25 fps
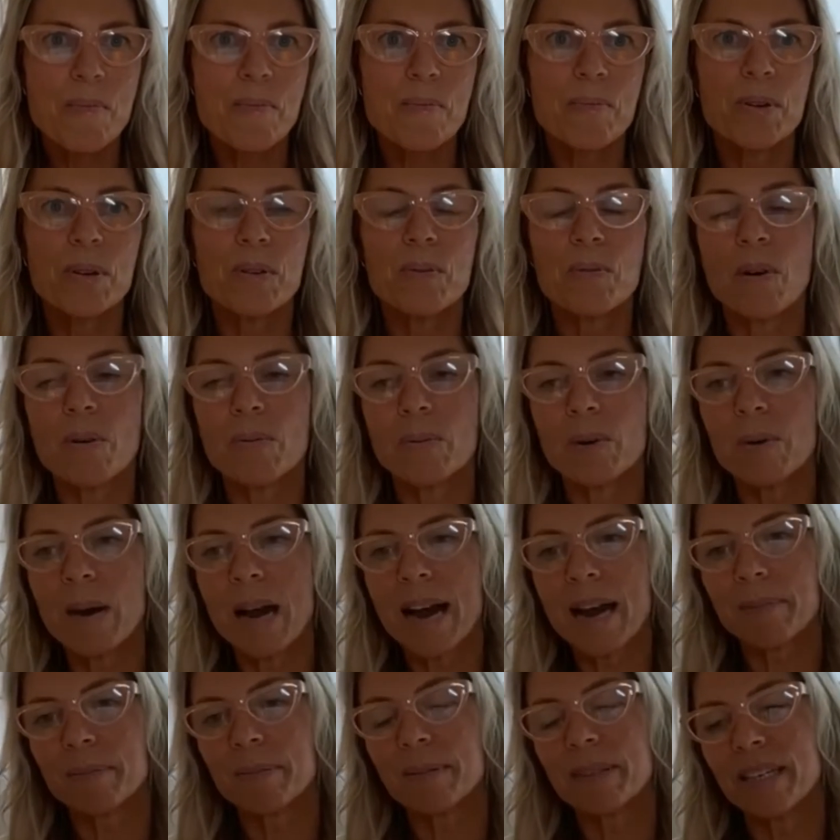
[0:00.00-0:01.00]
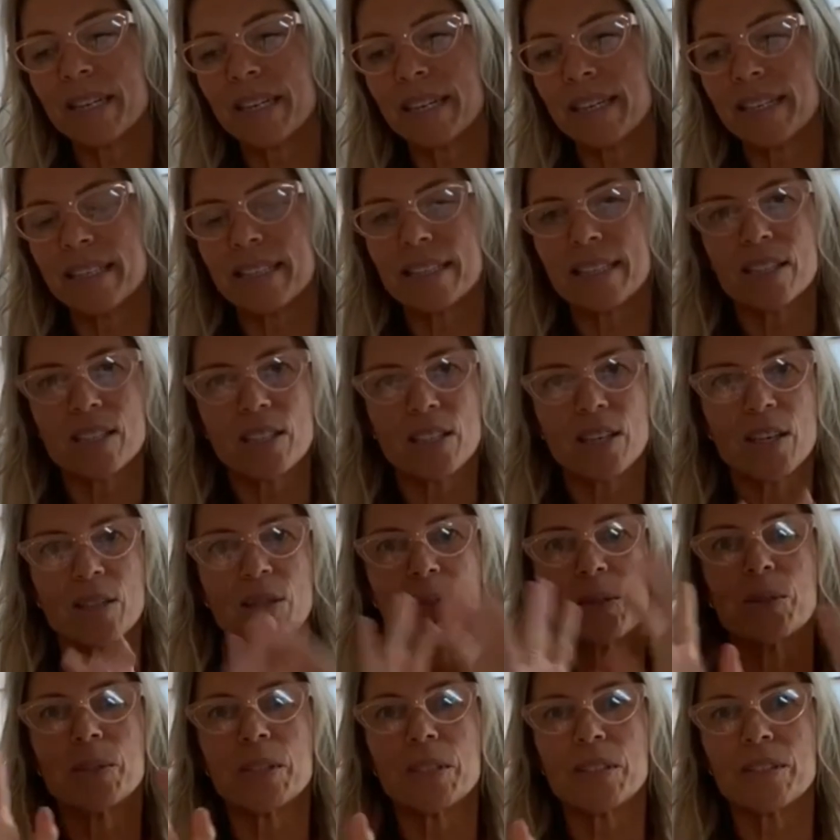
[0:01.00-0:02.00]
what will happen is
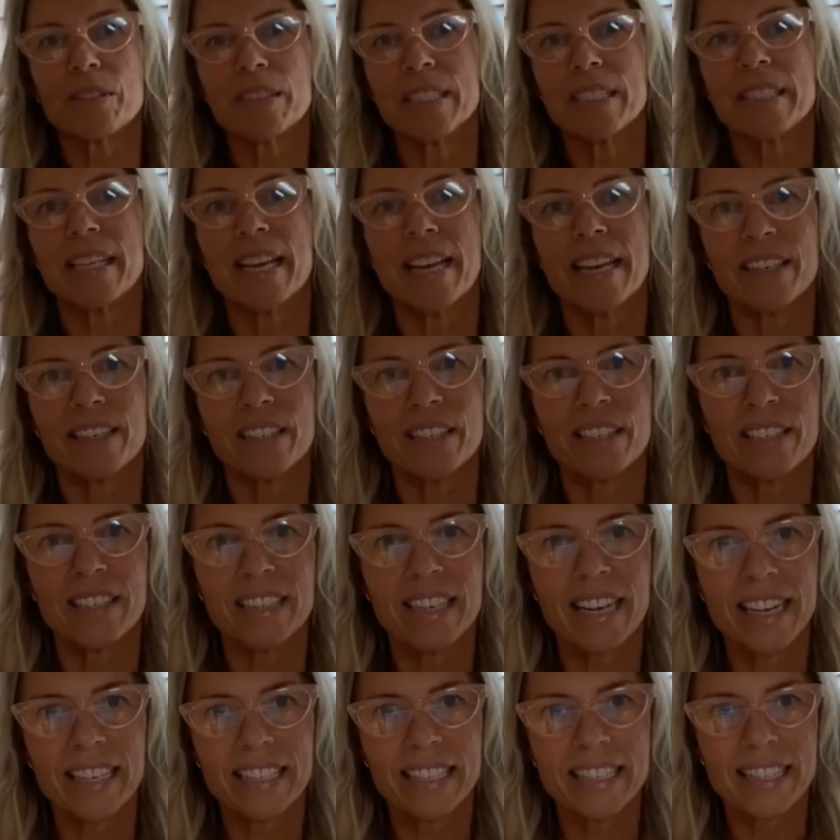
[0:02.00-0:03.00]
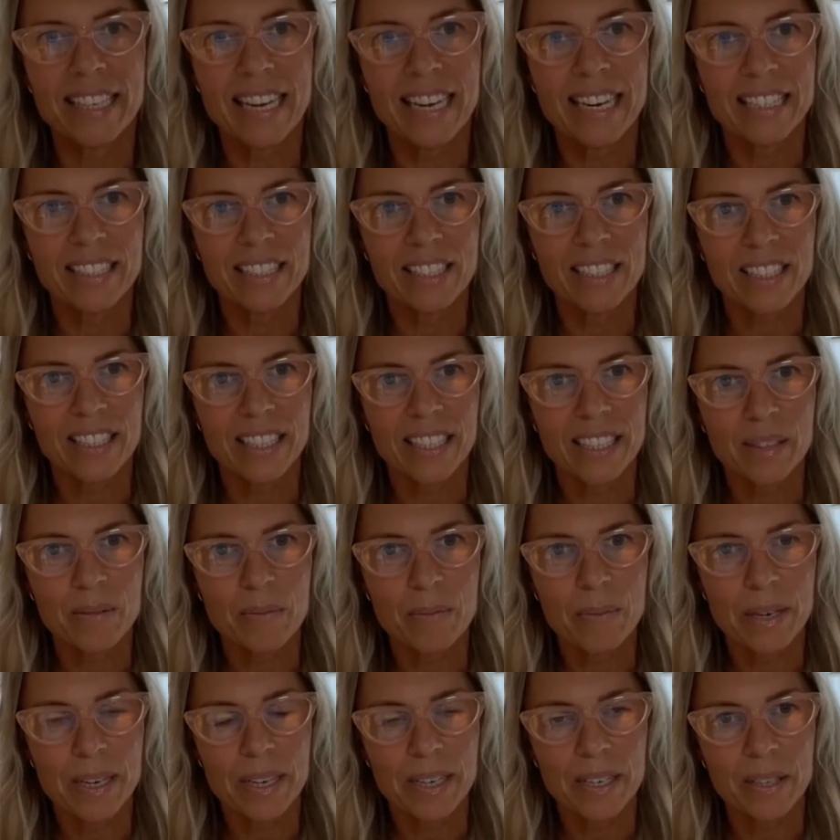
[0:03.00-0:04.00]
all your intention as energy
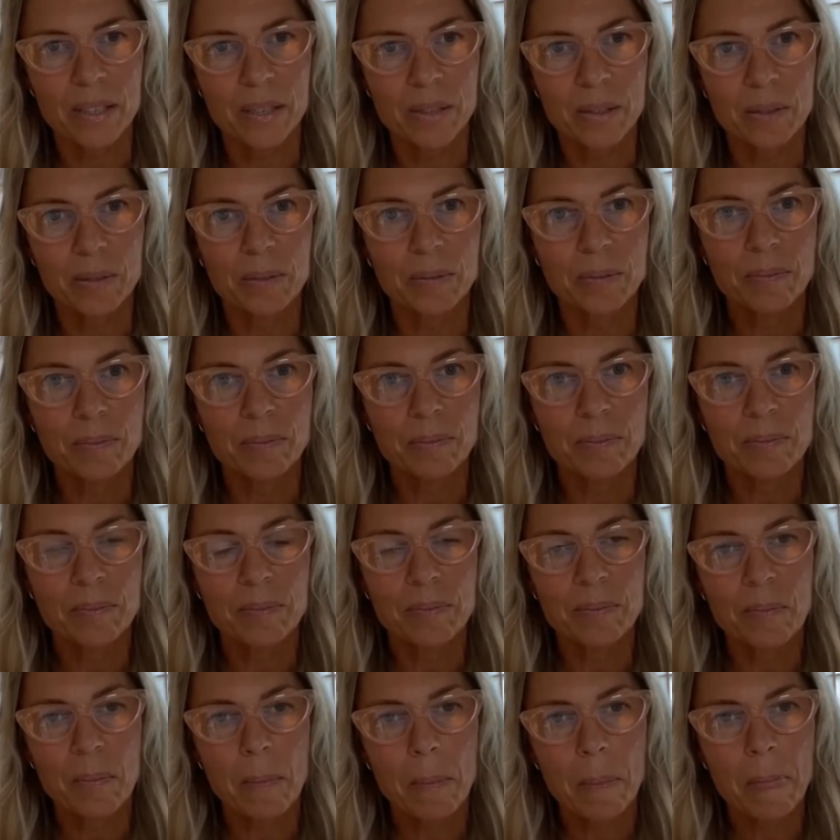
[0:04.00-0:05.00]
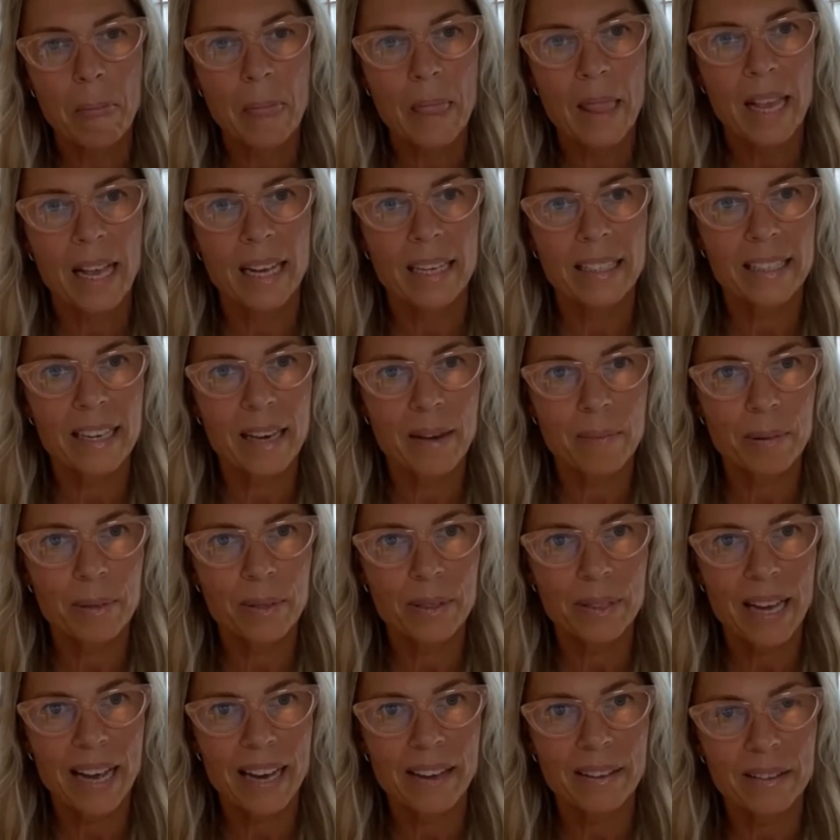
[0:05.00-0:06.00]
will get
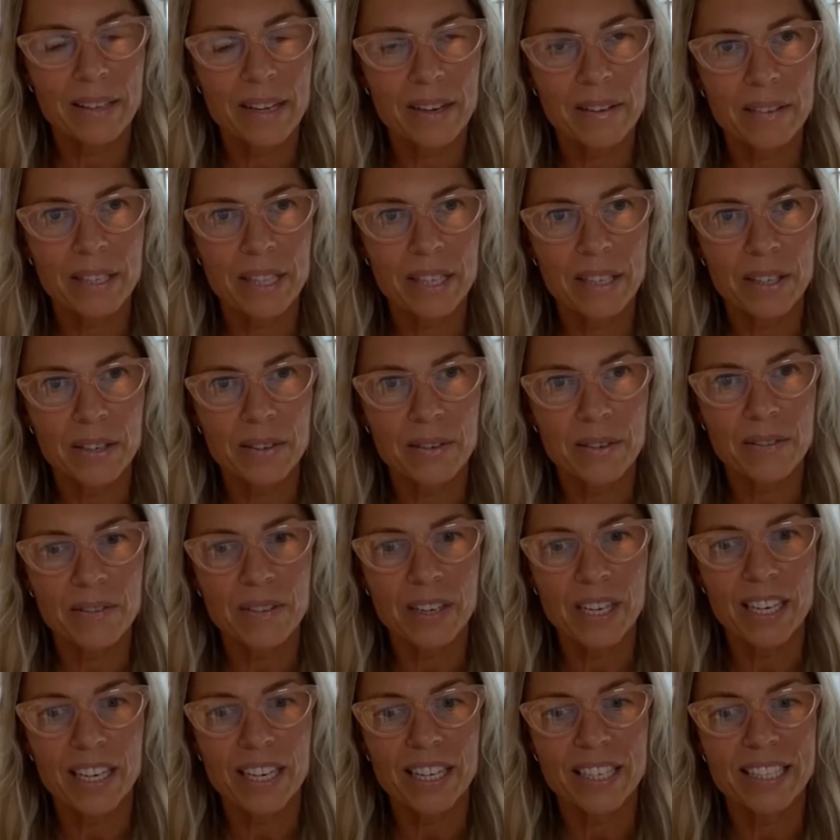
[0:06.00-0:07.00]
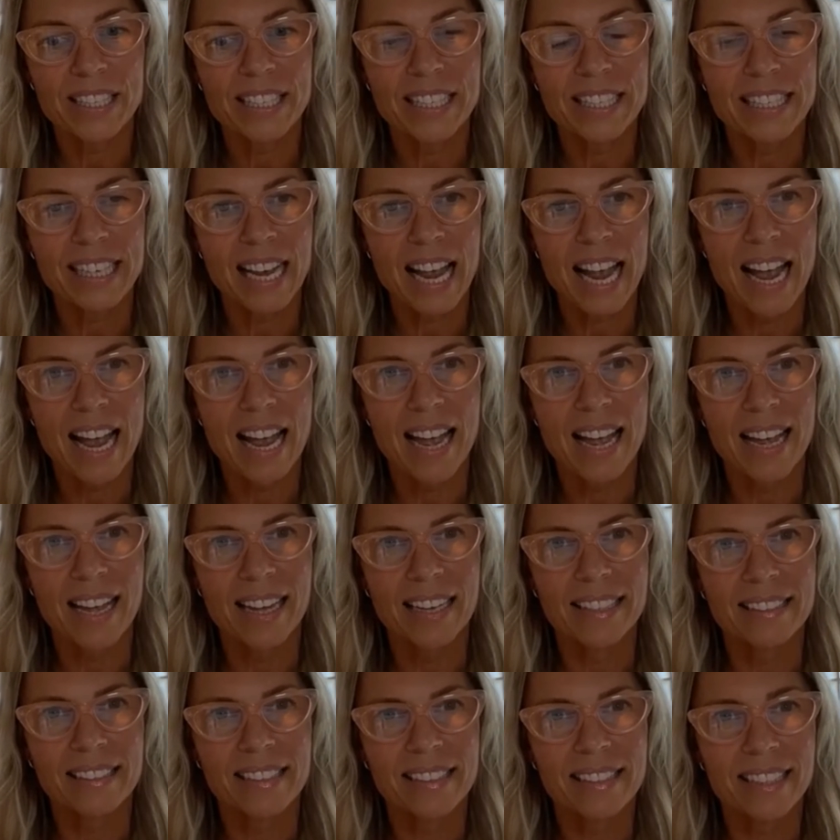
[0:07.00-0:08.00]
put out there in the universe,
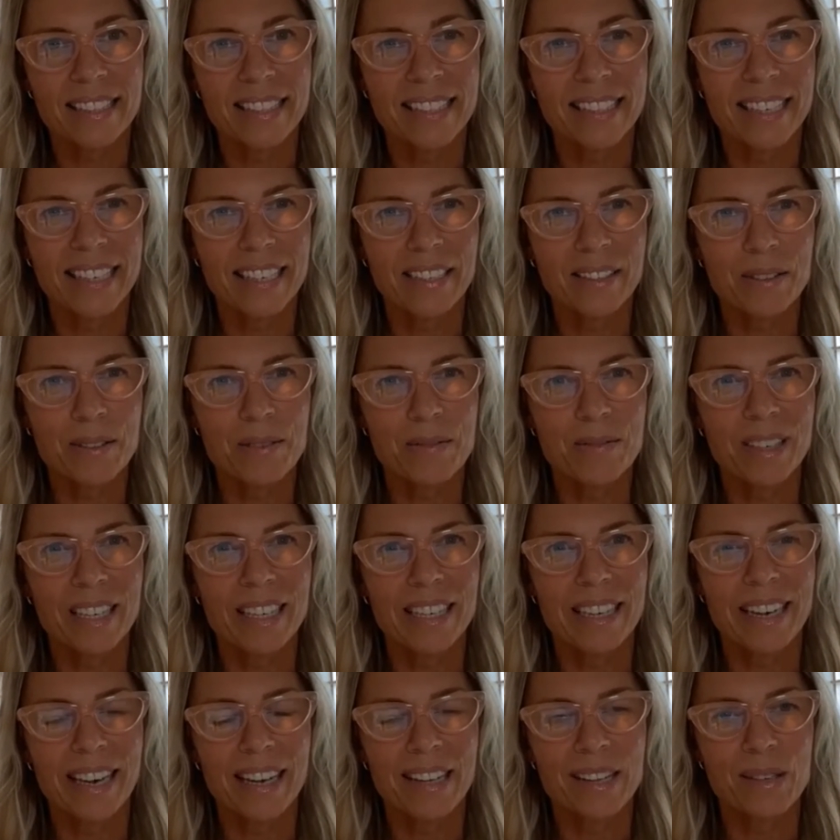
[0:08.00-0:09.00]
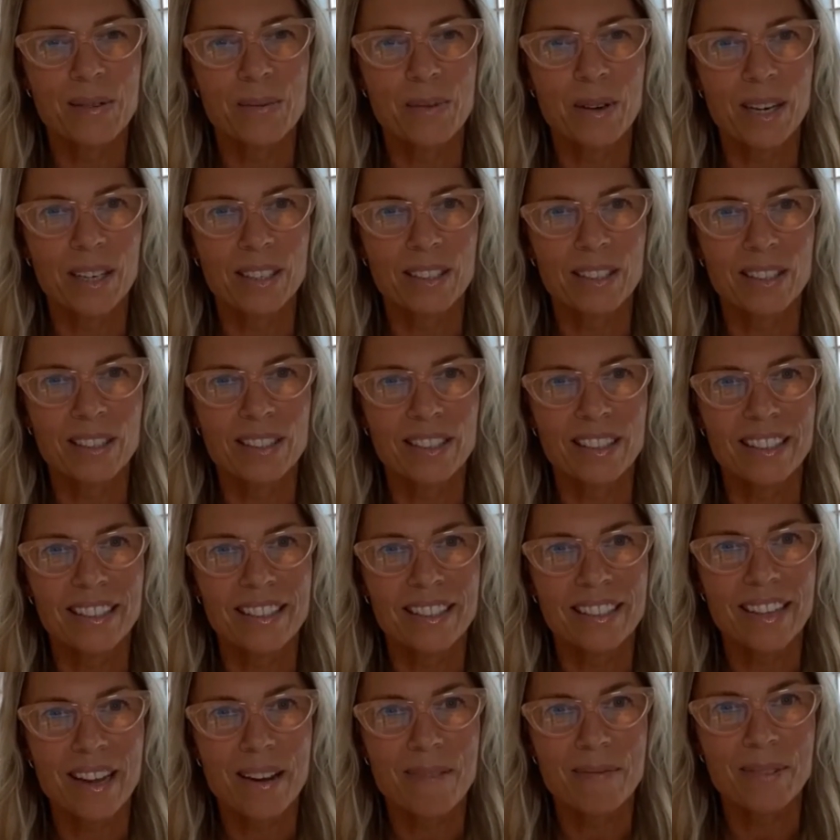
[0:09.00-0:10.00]
and it all really gets worked on at the
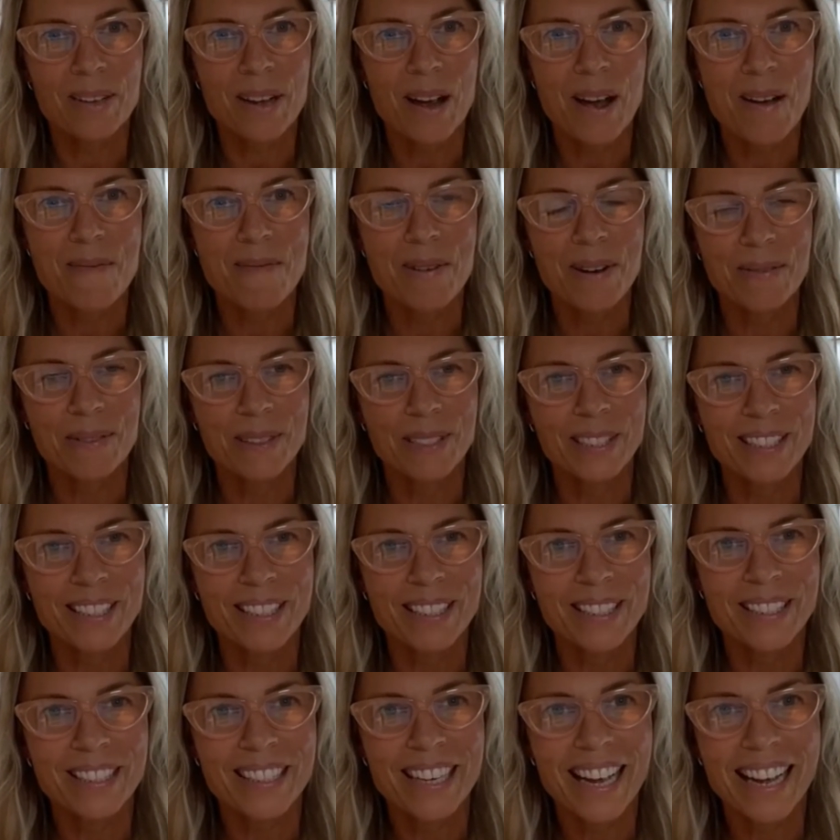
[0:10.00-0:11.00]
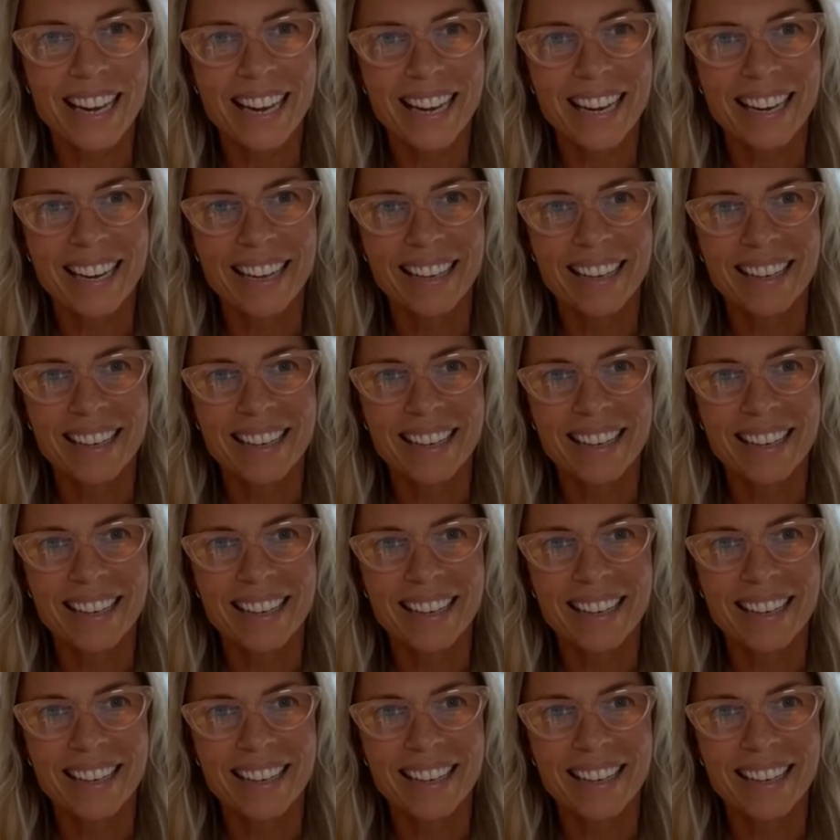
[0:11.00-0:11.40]
same time, I want to say.